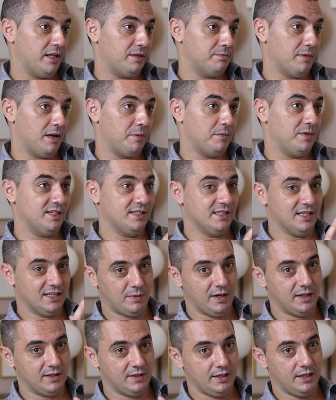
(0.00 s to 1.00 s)
my business
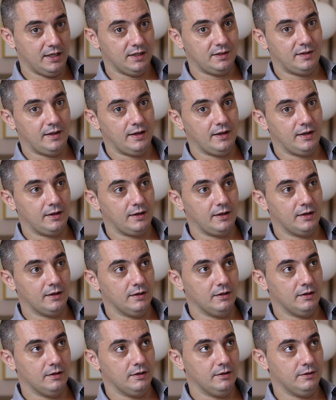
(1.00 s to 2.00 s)
partner, Tang,
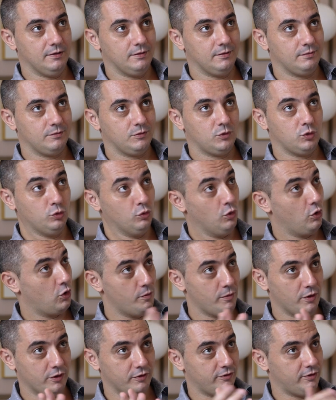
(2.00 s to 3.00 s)
through a
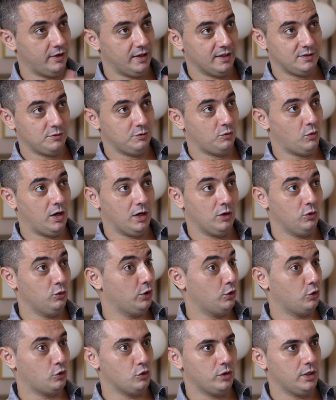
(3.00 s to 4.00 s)
common friends while
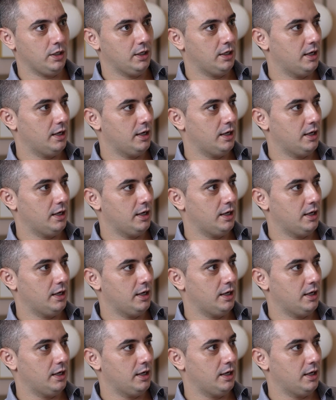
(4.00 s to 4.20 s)
doing a cooking